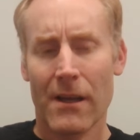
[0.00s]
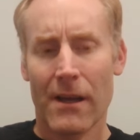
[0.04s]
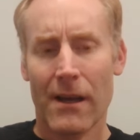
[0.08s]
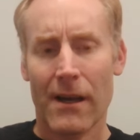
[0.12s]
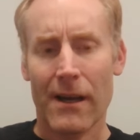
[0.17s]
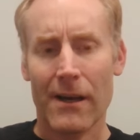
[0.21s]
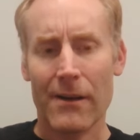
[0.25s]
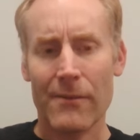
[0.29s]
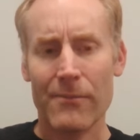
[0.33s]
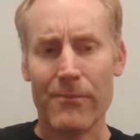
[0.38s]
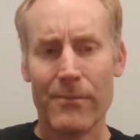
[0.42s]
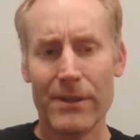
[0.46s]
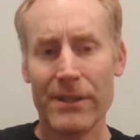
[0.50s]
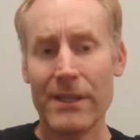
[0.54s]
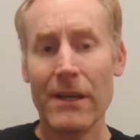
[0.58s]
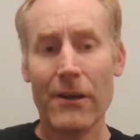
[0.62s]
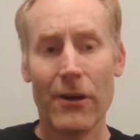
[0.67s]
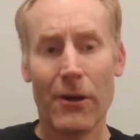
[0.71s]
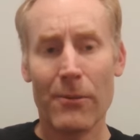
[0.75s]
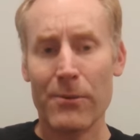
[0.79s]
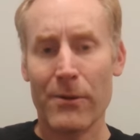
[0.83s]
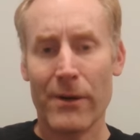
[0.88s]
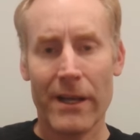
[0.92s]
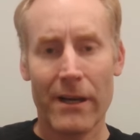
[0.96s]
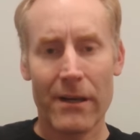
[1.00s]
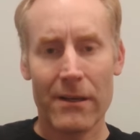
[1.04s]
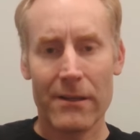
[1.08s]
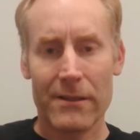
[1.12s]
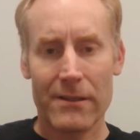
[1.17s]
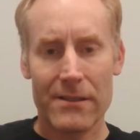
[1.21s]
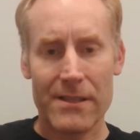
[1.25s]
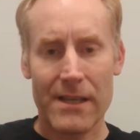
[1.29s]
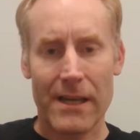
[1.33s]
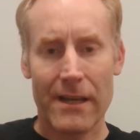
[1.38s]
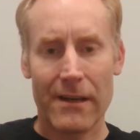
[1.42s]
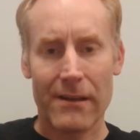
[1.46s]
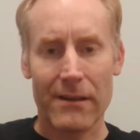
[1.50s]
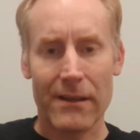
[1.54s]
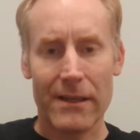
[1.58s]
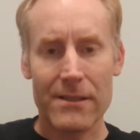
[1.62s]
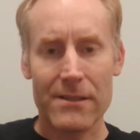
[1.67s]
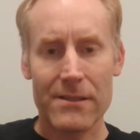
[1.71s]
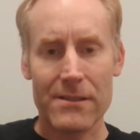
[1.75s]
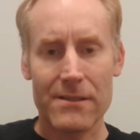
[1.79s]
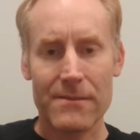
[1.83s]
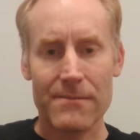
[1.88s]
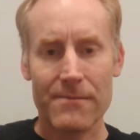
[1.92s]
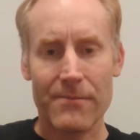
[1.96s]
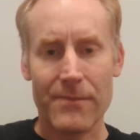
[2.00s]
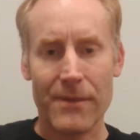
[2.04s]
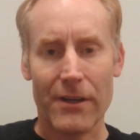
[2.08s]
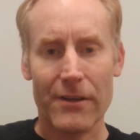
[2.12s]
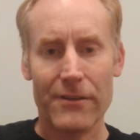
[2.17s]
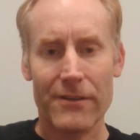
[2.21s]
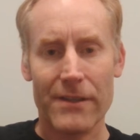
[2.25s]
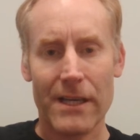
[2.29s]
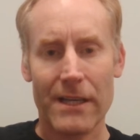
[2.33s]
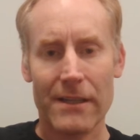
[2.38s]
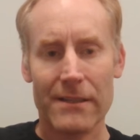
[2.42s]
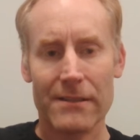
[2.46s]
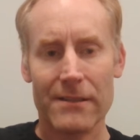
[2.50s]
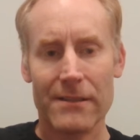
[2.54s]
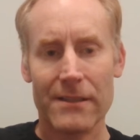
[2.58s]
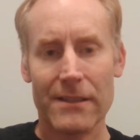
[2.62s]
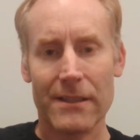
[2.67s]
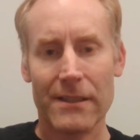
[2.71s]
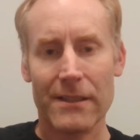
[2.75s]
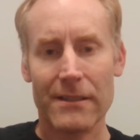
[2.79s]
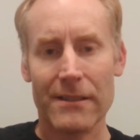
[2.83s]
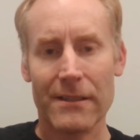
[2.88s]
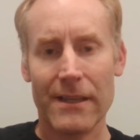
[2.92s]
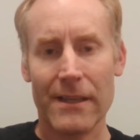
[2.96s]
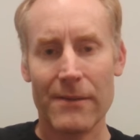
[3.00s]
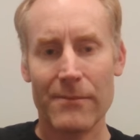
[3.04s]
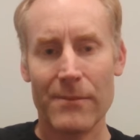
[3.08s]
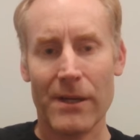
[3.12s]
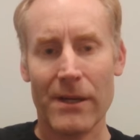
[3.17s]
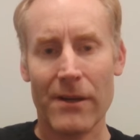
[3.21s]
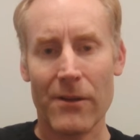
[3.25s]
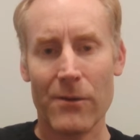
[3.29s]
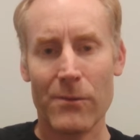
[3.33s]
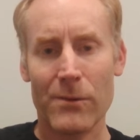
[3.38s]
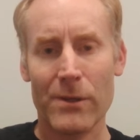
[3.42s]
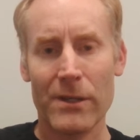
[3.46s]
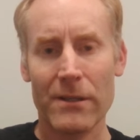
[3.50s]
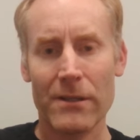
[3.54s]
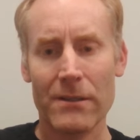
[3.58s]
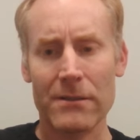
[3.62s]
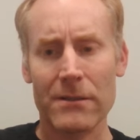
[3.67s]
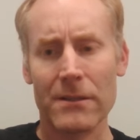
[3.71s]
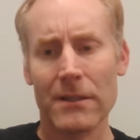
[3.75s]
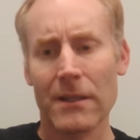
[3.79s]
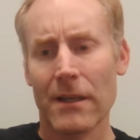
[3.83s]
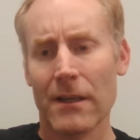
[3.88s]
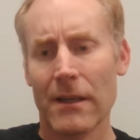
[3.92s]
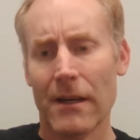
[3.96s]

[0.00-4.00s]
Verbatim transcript: Um, but they operate a lot of satellites over that uh, that part of the world.